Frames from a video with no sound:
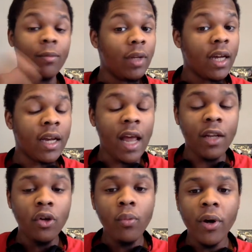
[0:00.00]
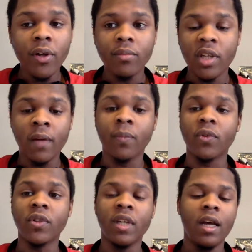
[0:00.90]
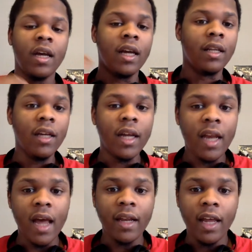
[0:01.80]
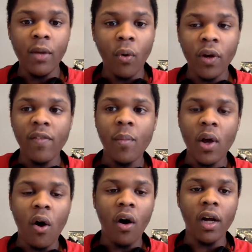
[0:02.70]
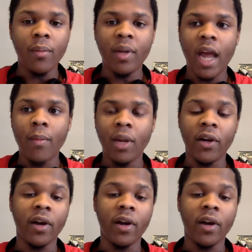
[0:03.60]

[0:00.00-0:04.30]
looking at Lou Williams' numbers and looking at that he won't even be an all-NBA player?